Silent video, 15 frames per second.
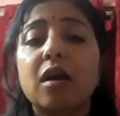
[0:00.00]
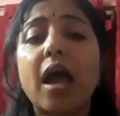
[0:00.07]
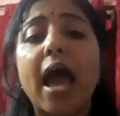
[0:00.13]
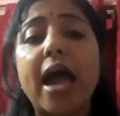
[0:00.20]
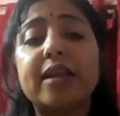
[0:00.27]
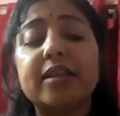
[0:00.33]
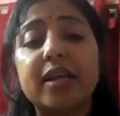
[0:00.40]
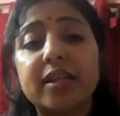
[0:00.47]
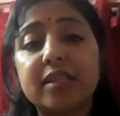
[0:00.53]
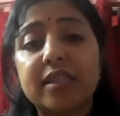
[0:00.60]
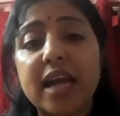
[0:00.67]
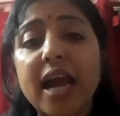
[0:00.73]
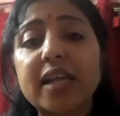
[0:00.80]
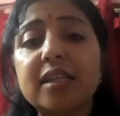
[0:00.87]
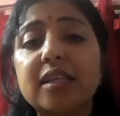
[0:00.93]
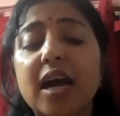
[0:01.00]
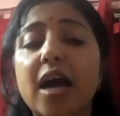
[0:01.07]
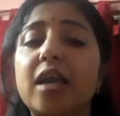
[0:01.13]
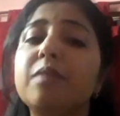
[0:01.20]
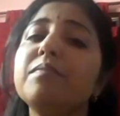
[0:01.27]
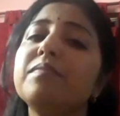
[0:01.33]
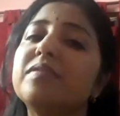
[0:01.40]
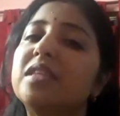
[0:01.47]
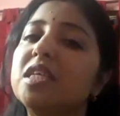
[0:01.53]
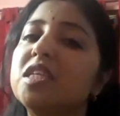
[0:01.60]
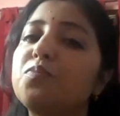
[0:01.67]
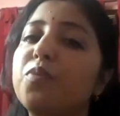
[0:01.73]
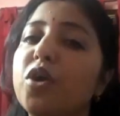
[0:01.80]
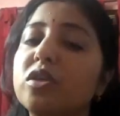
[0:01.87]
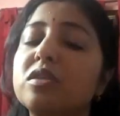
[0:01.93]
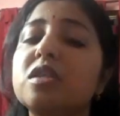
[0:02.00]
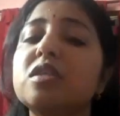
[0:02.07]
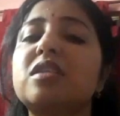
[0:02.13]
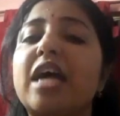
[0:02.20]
and at that time this process,